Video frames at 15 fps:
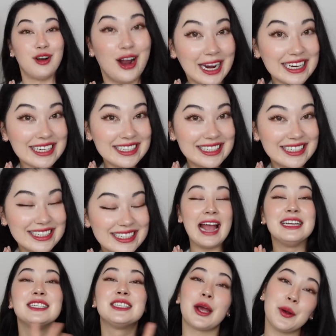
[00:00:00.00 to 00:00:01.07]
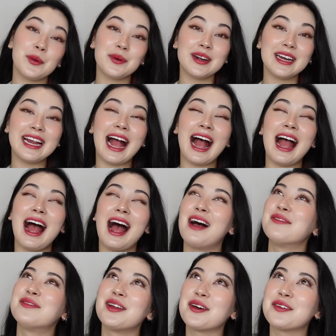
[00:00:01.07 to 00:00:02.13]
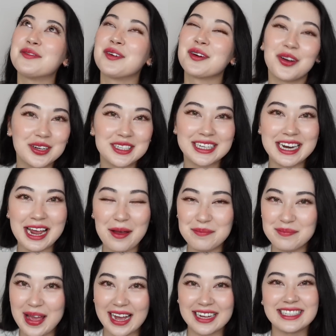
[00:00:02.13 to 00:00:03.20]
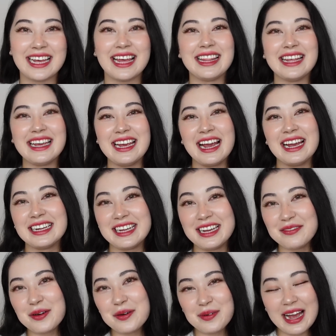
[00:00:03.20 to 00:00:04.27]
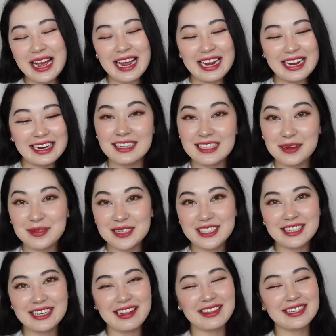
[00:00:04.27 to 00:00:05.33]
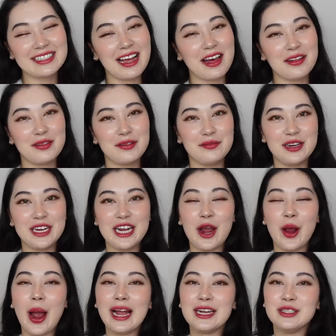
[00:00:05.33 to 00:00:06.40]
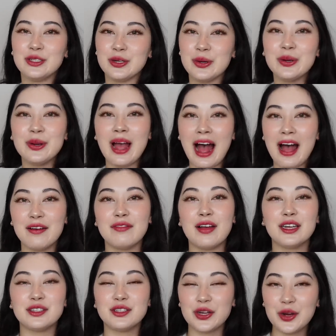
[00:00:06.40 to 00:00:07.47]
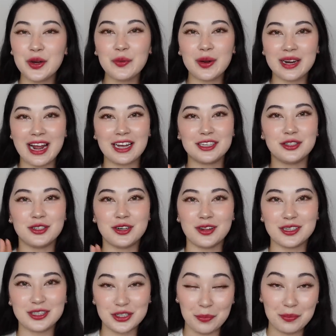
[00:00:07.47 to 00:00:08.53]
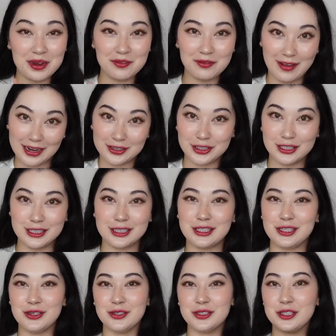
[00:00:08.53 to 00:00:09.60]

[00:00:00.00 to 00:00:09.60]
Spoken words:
right? And don't worry, I have not forgotten about the giveaway. As I mentioned at the start of the video, I do have two $100 shopping vouchers to